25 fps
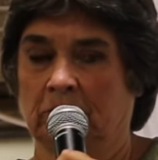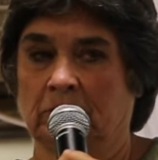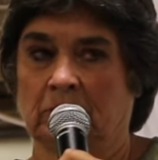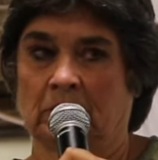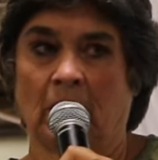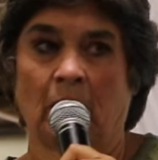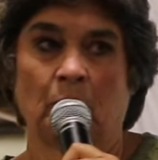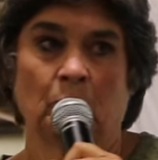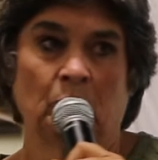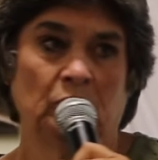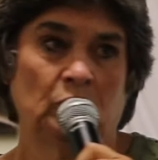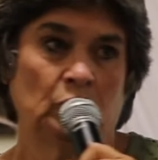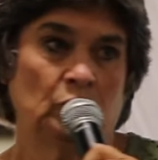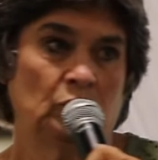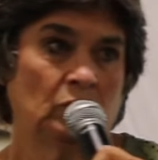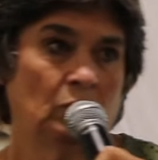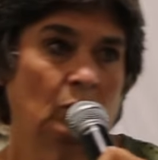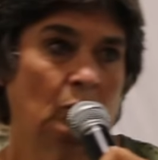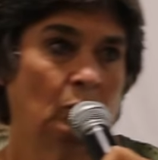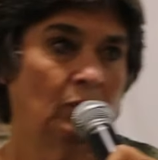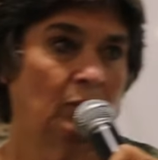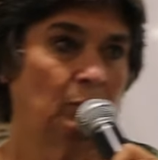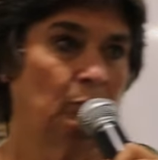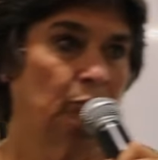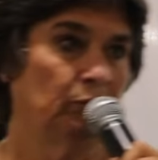I want to
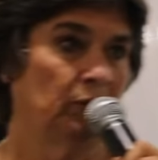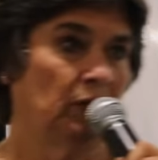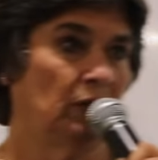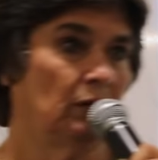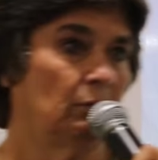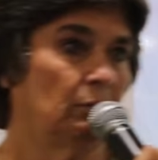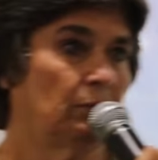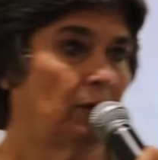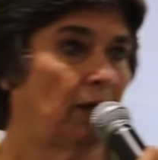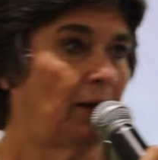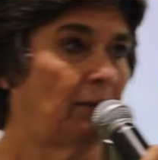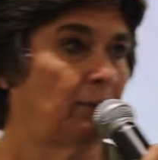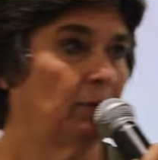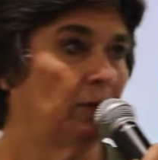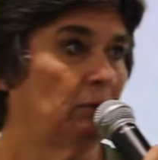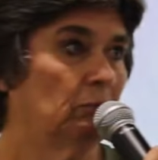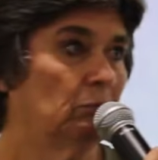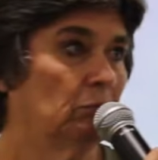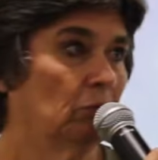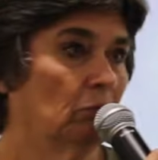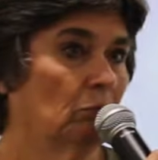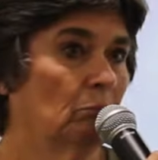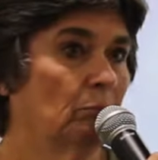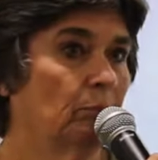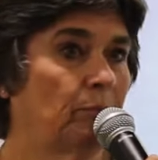know what breed of rabbit,
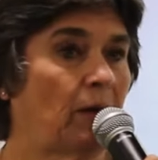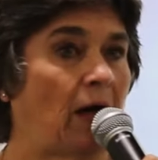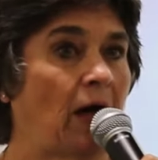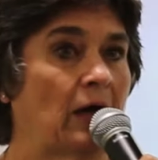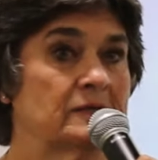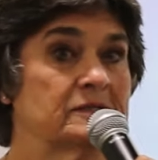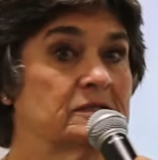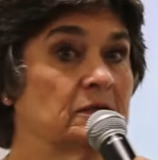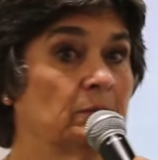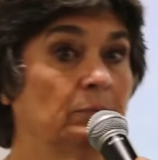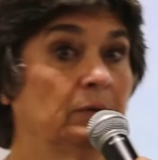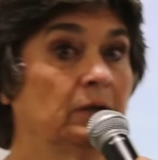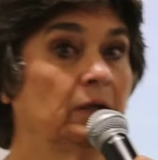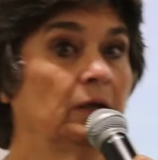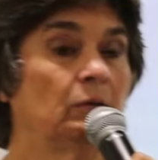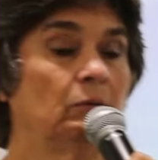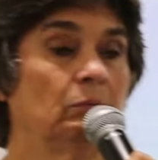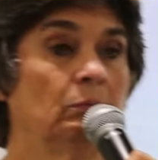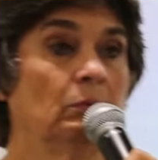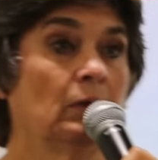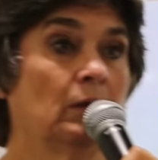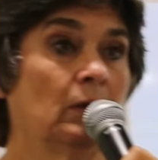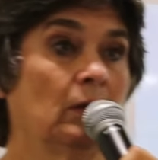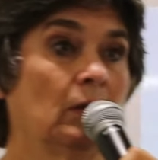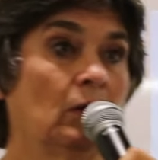possibly
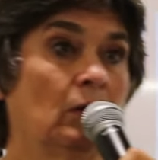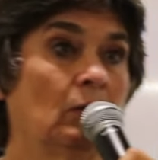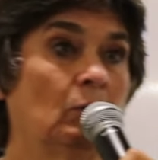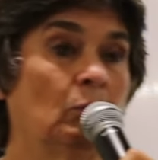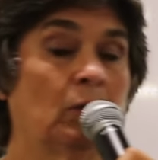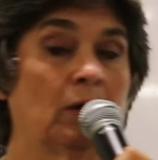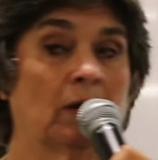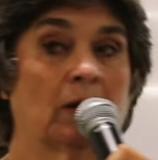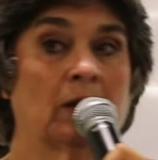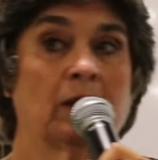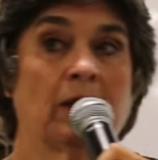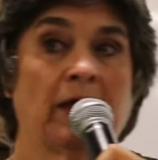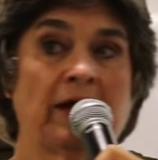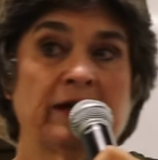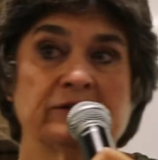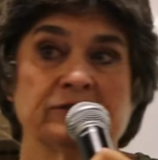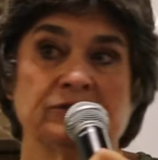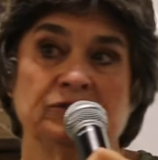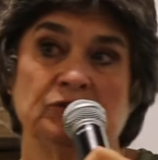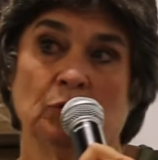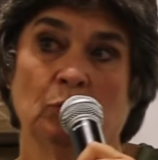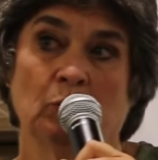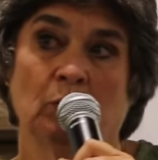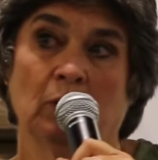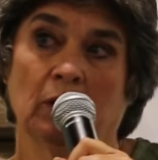what
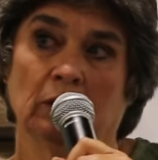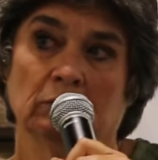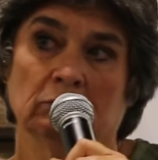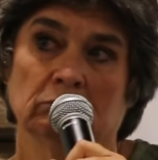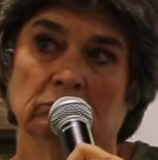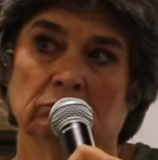class you want.